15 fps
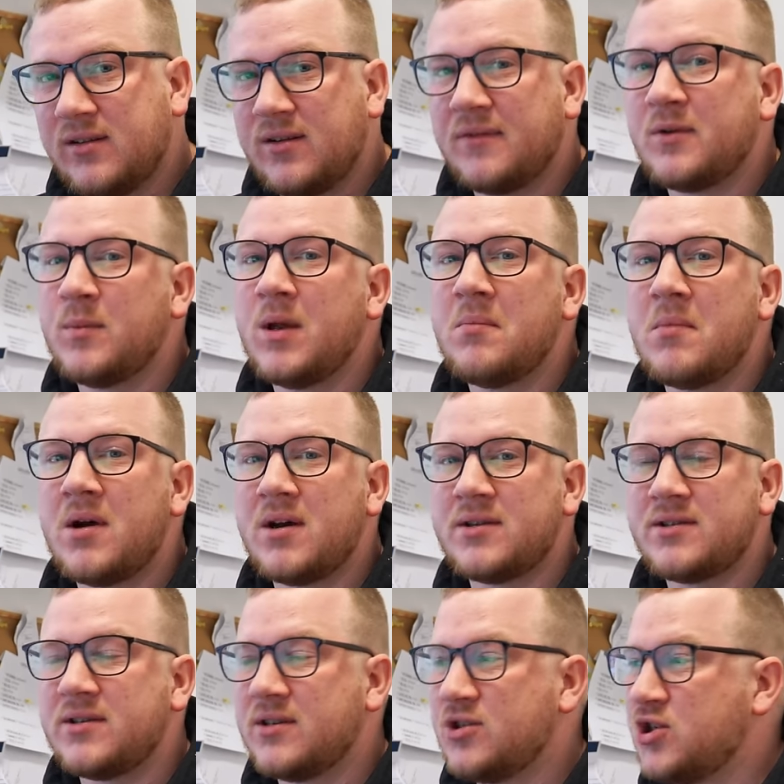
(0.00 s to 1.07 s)
You have to be a
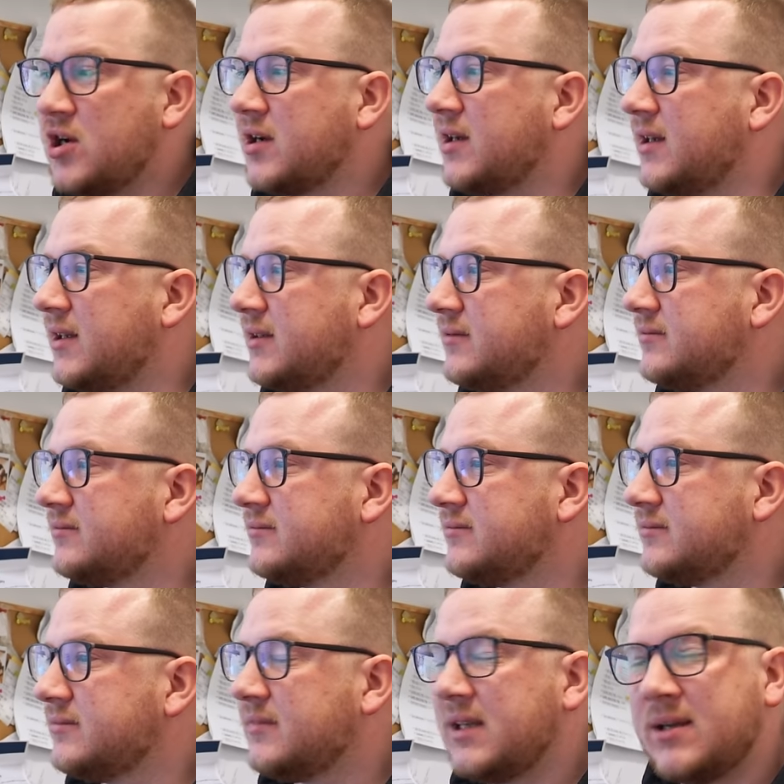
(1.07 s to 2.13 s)
master juggler
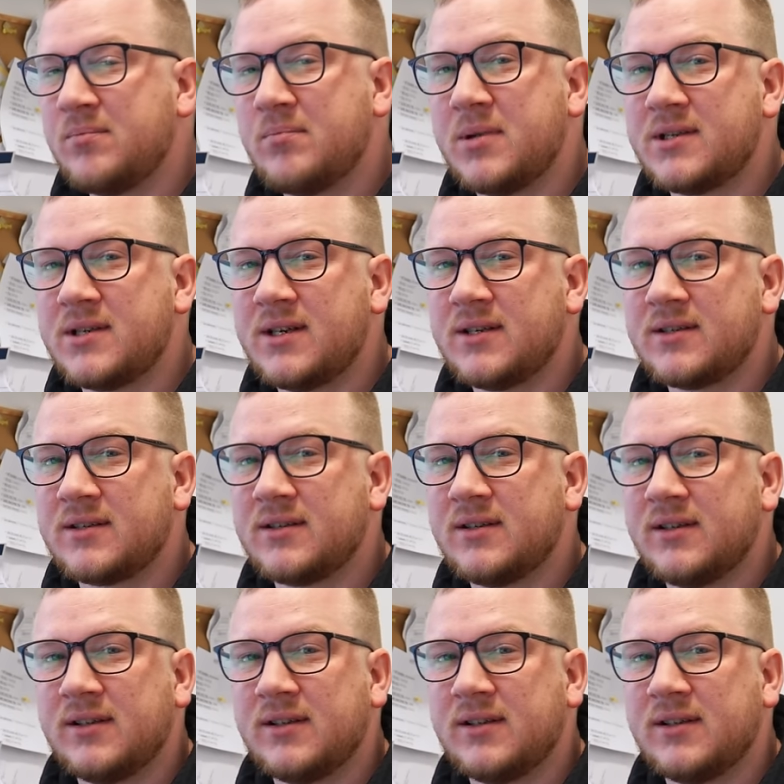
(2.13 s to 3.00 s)
in business.